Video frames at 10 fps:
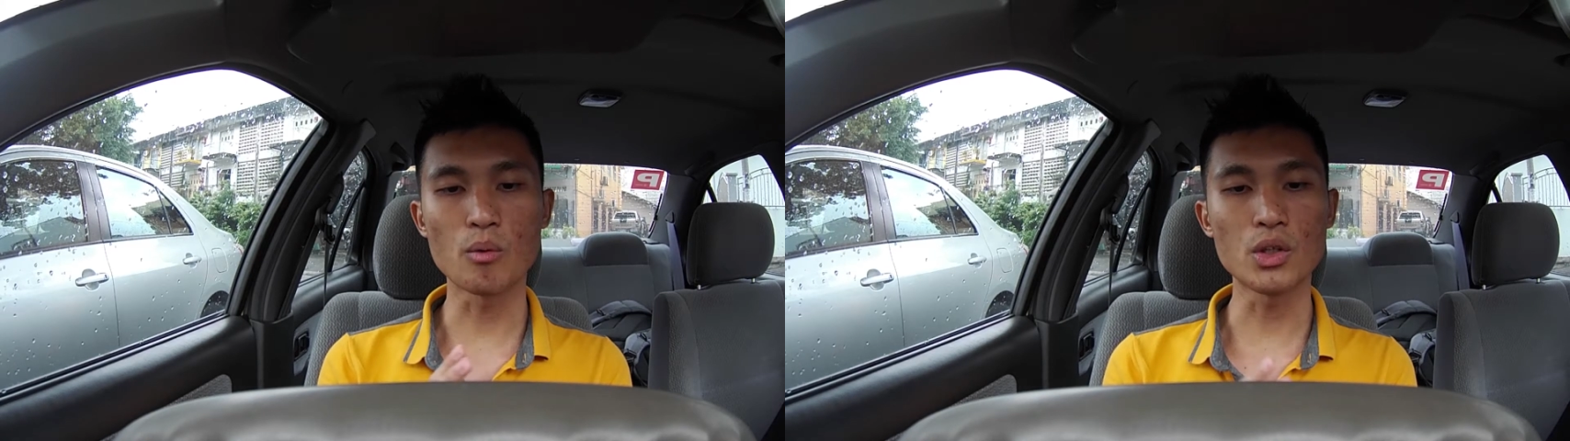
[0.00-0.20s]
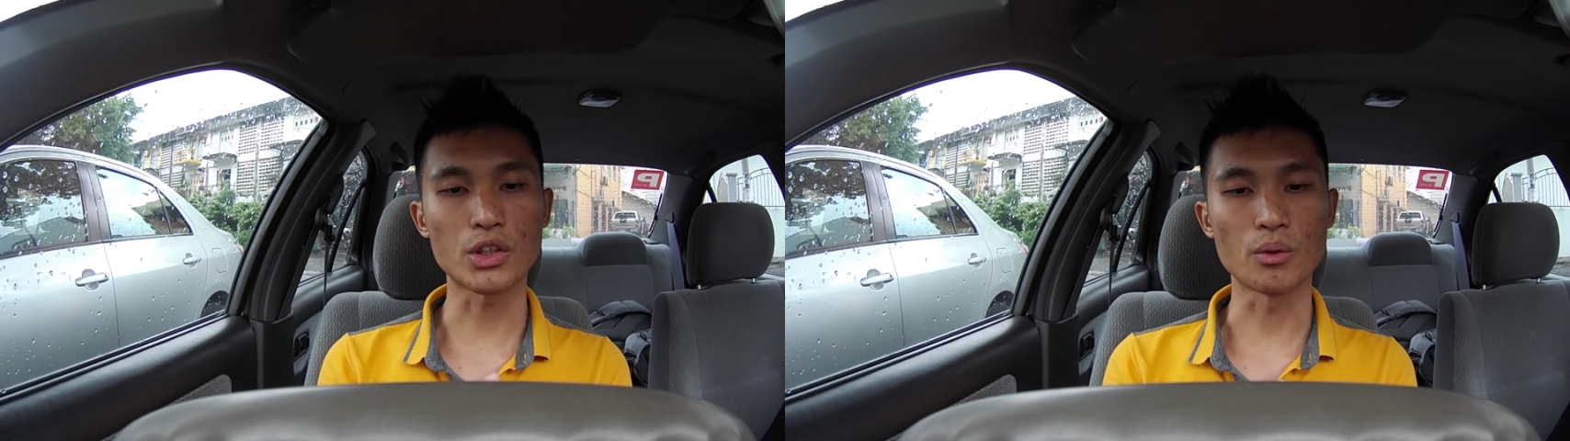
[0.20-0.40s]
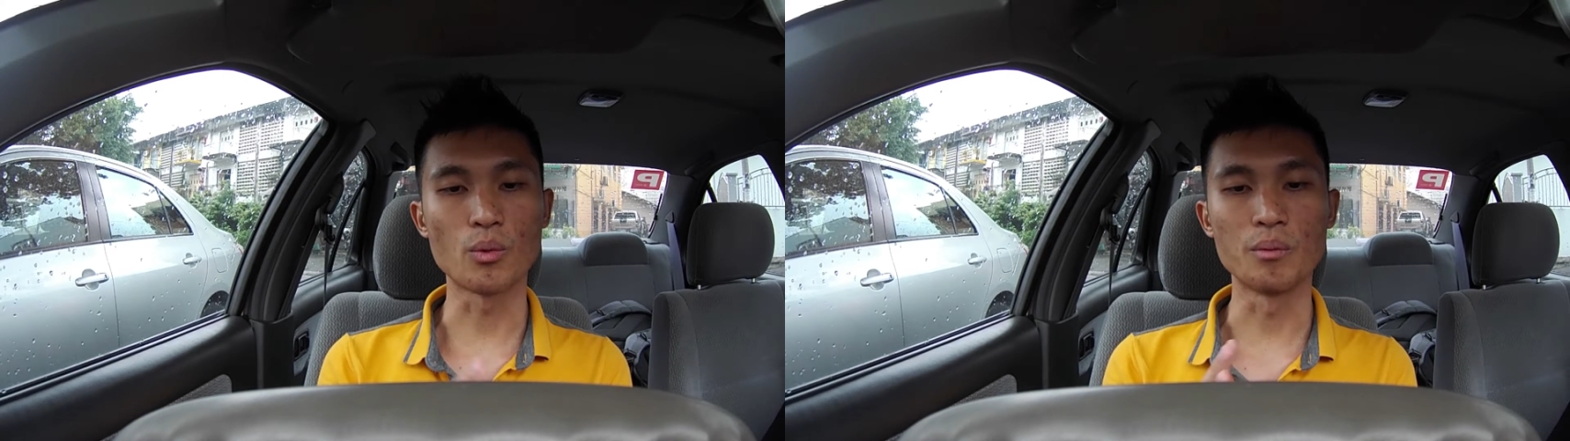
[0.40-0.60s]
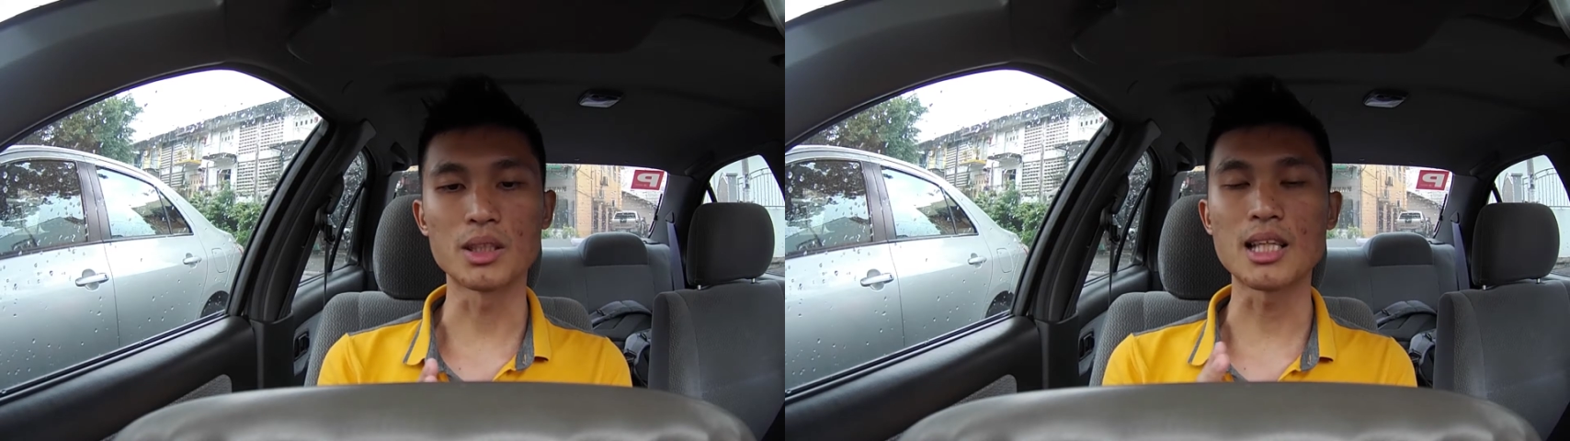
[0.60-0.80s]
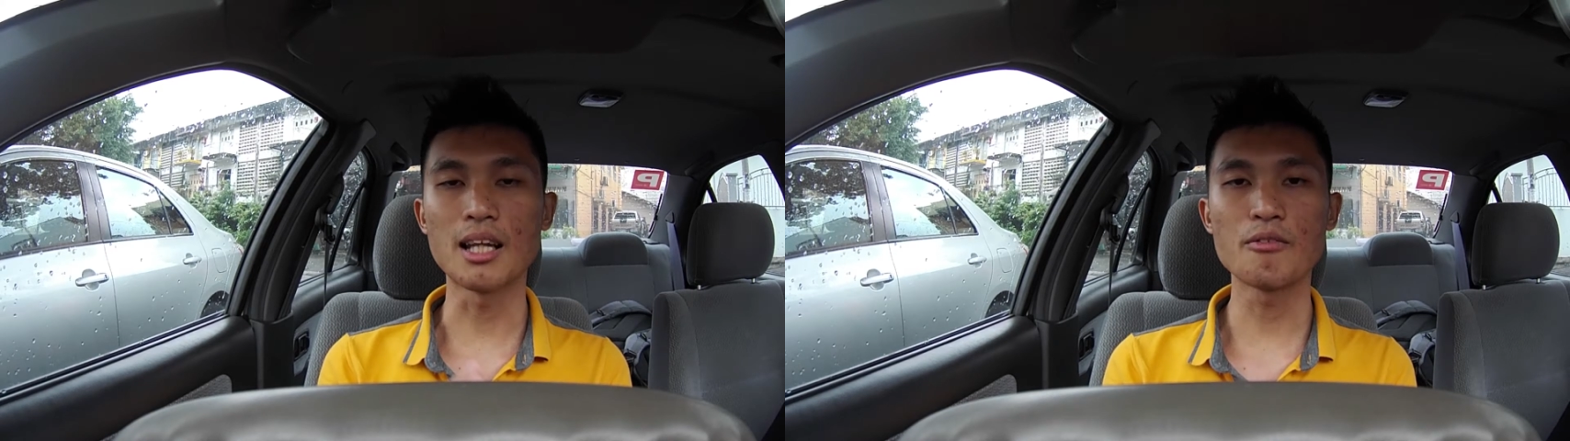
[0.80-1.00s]
version will be
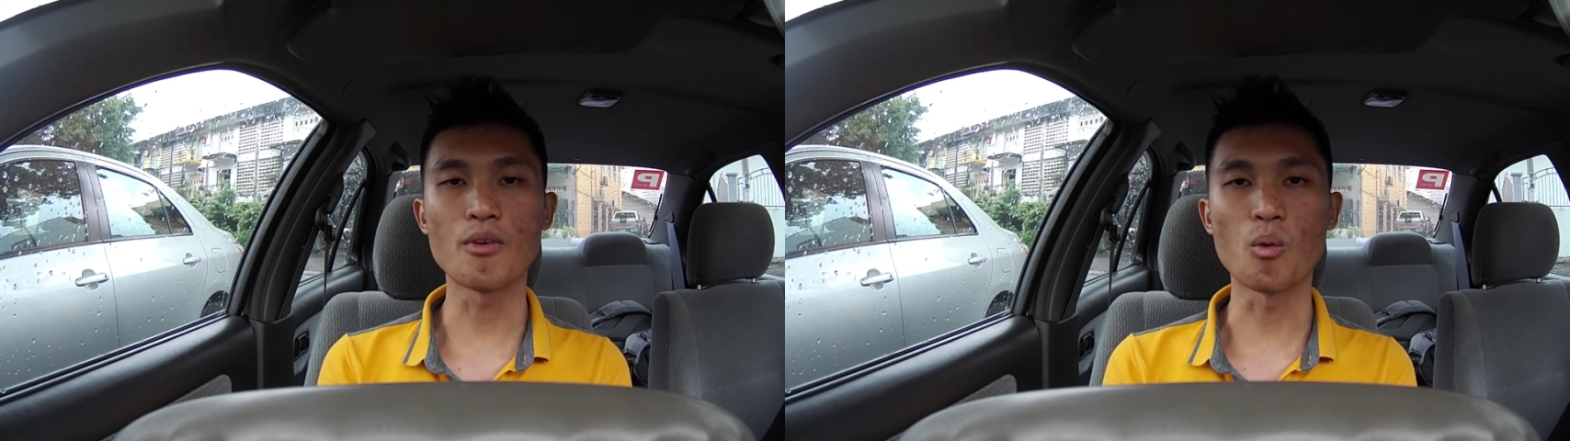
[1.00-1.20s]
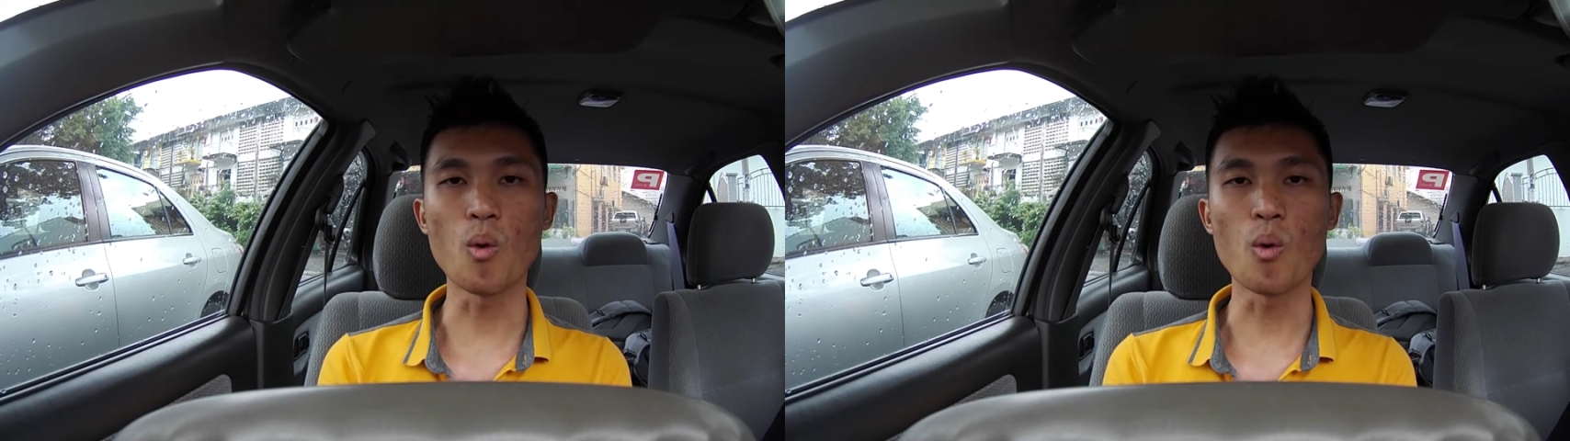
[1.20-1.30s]
selling for